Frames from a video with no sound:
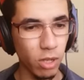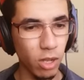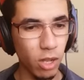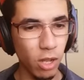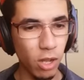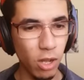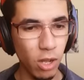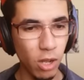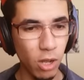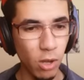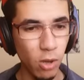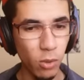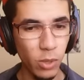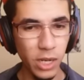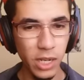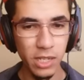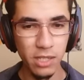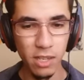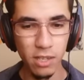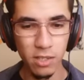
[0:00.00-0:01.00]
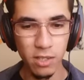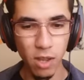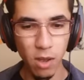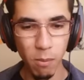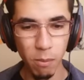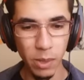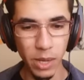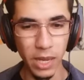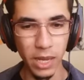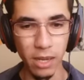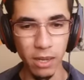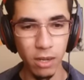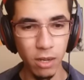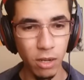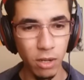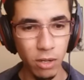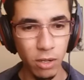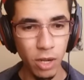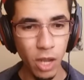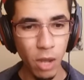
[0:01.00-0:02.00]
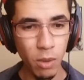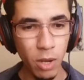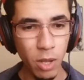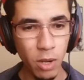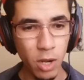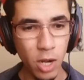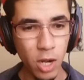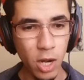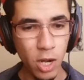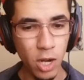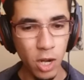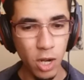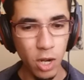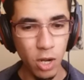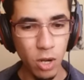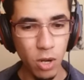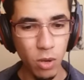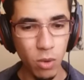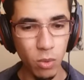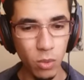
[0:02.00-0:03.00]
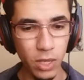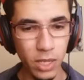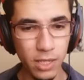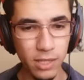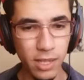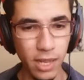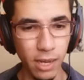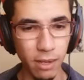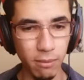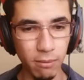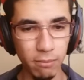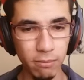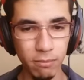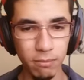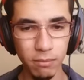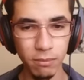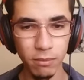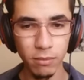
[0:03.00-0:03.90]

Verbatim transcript: Oh, here's a zombie! No, no, no, no, no, no, no, he's dead.